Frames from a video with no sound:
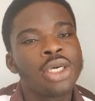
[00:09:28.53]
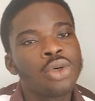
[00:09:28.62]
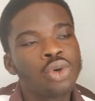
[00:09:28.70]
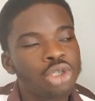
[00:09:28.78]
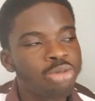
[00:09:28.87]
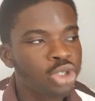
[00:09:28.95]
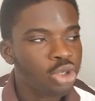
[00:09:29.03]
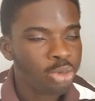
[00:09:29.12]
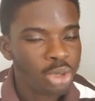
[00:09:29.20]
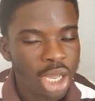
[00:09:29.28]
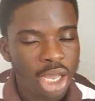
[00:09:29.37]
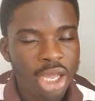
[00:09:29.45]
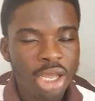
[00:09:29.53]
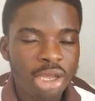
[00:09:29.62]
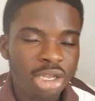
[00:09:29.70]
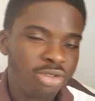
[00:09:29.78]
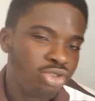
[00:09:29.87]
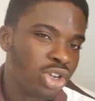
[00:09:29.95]
we'll speak to
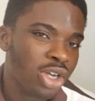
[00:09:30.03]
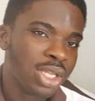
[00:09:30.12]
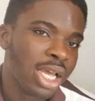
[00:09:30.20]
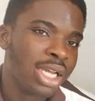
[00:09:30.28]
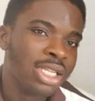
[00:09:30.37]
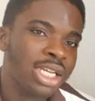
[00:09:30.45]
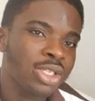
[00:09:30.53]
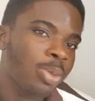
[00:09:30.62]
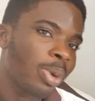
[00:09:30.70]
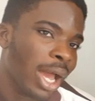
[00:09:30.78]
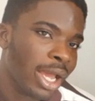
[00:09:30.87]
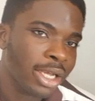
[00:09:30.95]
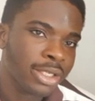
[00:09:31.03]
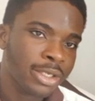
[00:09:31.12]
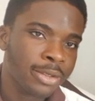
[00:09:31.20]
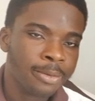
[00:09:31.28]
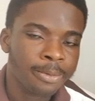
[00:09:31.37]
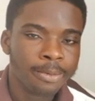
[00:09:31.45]
individuals like the suppliers,
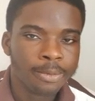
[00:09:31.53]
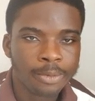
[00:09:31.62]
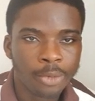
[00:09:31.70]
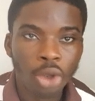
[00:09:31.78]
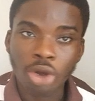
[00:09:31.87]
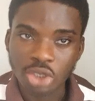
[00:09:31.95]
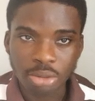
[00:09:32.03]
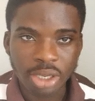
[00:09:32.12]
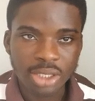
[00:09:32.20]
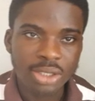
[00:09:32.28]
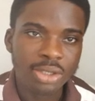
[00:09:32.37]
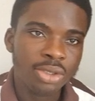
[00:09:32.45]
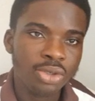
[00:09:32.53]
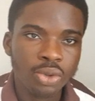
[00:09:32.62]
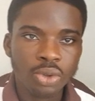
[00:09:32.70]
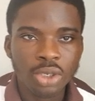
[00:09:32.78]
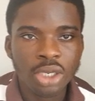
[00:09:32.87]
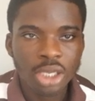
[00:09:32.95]
customers,
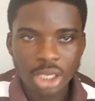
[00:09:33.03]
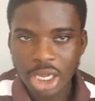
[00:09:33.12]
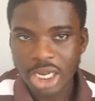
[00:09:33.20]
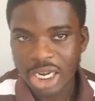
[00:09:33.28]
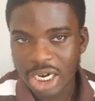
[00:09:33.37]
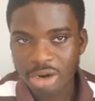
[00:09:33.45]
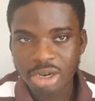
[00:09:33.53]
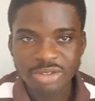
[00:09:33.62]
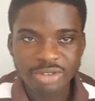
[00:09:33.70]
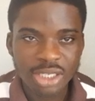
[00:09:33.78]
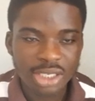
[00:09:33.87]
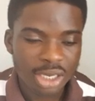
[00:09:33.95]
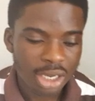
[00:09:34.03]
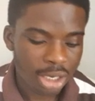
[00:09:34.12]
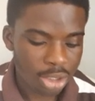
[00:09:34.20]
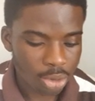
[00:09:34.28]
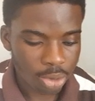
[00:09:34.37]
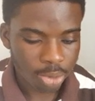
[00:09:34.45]
and other relevant,
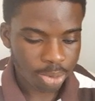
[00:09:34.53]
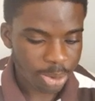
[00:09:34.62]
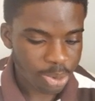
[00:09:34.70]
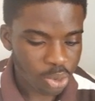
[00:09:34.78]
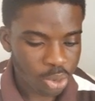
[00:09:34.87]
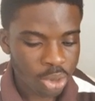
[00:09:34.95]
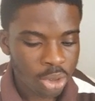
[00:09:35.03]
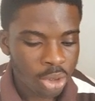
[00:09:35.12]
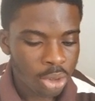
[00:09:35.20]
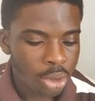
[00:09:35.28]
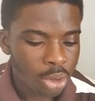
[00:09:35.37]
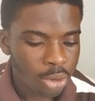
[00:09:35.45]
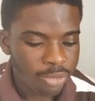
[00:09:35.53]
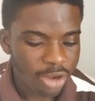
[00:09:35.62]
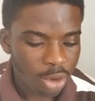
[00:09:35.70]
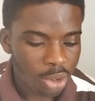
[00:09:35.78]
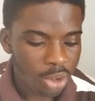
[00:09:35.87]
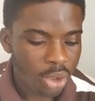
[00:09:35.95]
people.
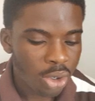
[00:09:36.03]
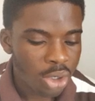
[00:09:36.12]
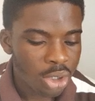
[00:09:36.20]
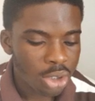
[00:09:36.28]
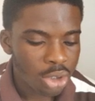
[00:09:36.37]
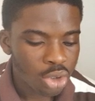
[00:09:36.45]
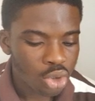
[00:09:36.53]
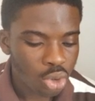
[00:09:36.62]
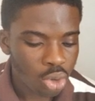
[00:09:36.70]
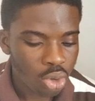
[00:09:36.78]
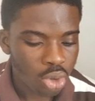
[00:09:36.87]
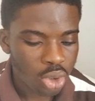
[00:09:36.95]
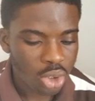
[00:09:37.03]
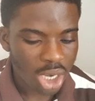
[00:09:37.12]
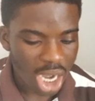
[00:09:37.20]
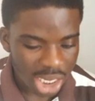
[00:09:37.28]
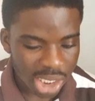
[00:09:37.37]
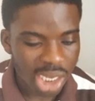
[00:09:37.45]
Very well. So
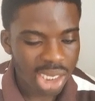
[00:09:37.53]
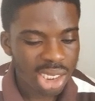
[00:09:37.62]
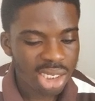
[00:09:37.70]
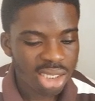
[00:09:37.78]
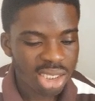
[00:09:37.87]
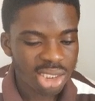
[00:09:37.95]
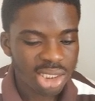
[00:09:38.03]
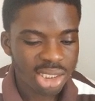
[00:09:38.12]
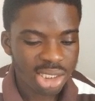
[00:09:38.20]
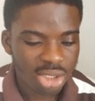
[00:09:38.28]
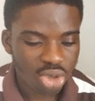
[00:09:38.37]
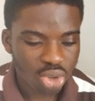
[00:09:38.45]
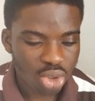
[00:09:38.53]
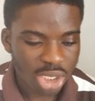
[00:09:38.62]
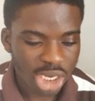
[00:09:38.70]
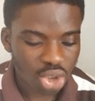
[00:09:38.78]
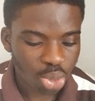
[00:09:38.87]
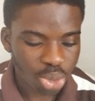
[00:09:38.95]
under these
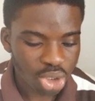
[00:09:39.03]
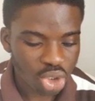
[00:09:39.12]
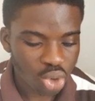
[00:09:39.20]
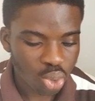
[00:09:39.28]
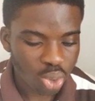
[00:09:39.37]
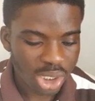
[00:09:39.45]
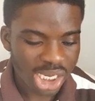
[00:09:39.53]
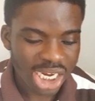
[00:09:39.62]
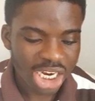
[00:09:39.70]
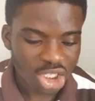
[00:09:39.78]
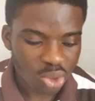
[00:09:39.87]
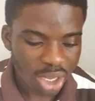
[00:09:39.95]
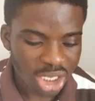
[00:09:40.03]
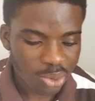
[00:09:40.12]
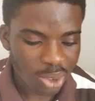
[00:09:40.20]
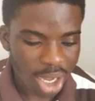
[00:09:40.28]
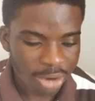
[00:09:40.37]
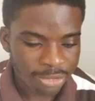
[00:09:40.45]
large companies, too, in their networks,
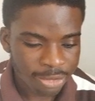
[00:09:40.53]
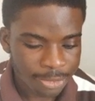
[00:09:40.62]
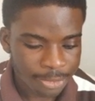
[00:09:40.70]
we have